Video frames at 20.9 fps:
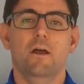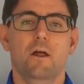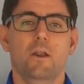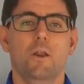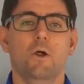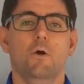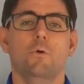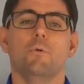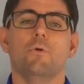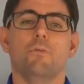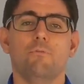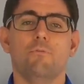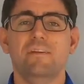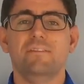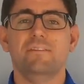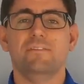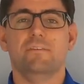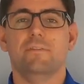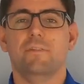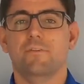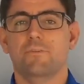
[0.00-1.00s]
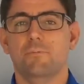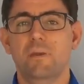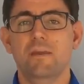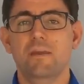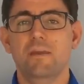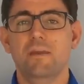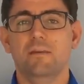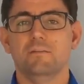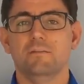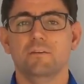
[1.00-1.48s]
along with the rest of the
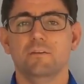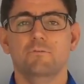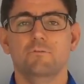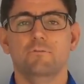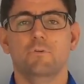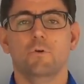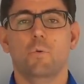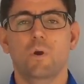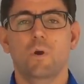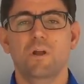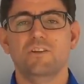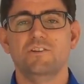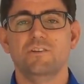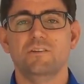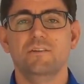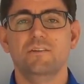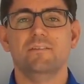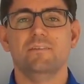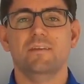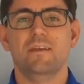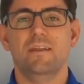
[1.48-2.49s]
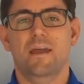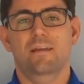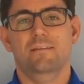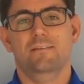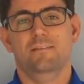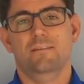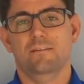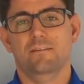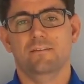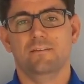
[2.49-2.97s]
speakers for questions and
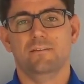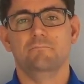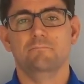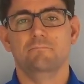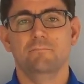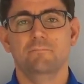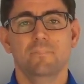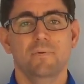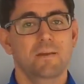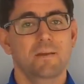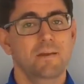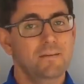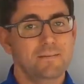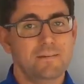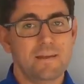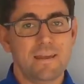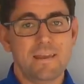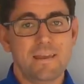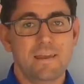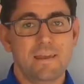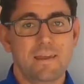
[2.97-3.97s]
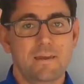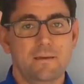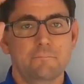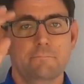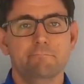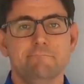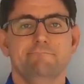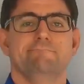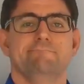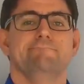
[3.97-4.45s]
answers. Take
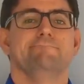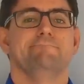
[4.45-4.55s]
care.